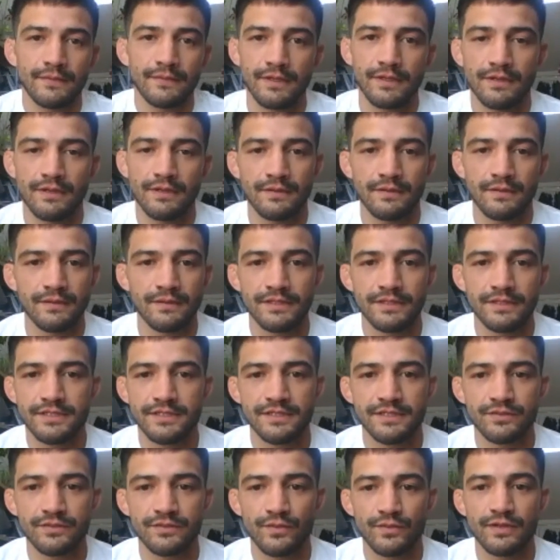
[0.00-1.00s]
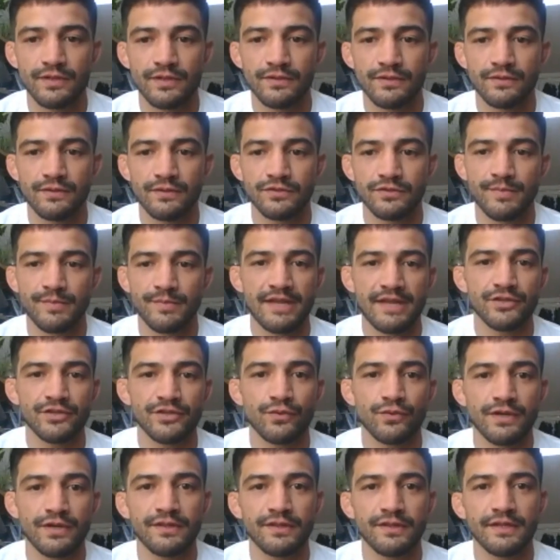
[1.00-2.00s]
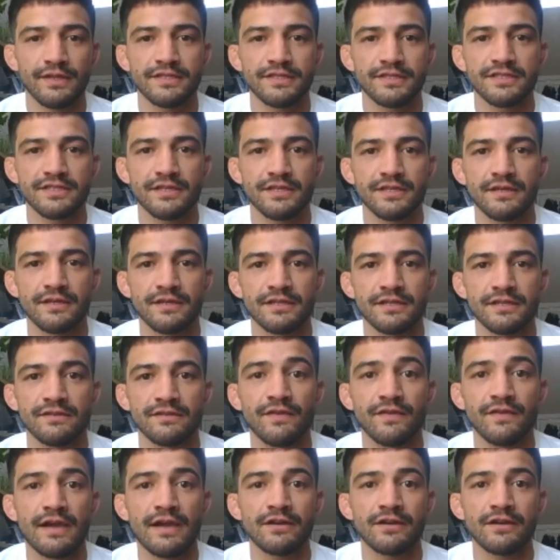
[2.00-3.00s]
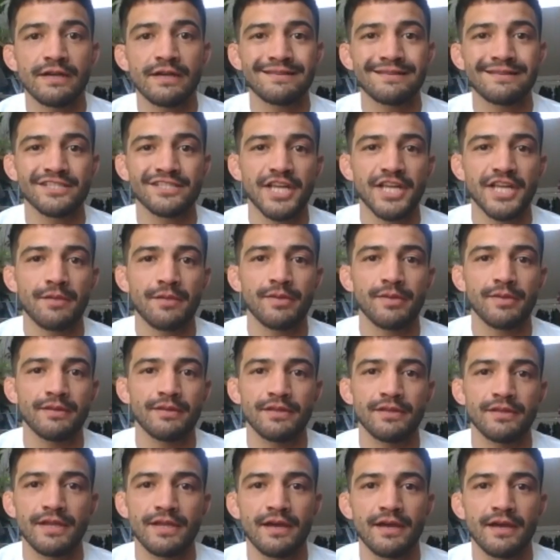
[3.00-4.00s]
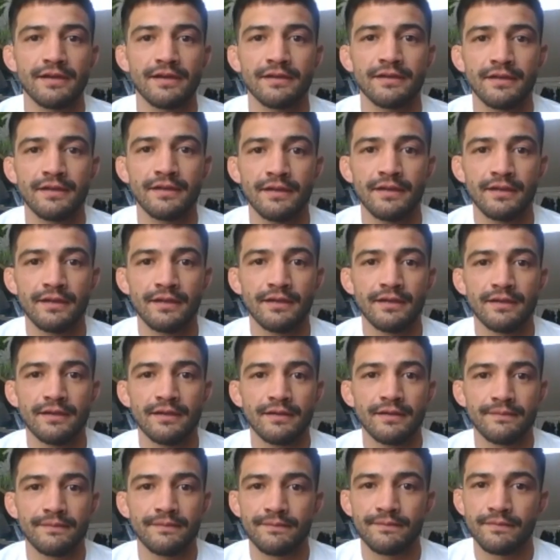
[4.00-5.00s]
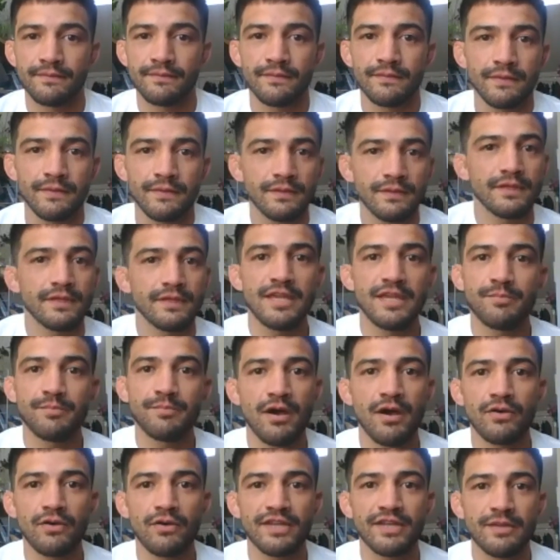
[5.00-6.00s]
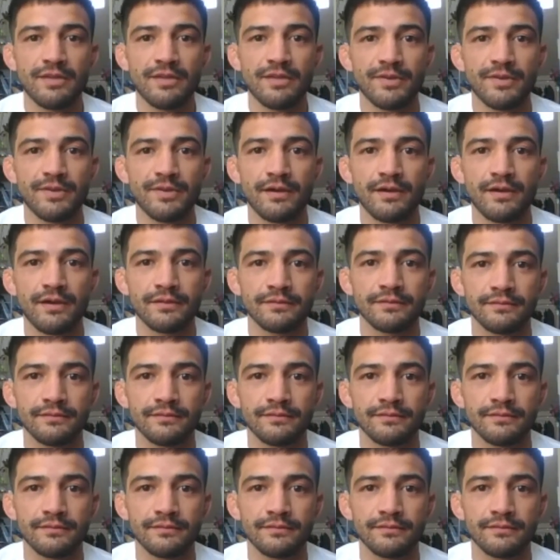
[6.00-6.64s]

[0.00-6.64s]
you know, it's just one of those mandatory things as a fighter and as a champion that you got to keep on keeping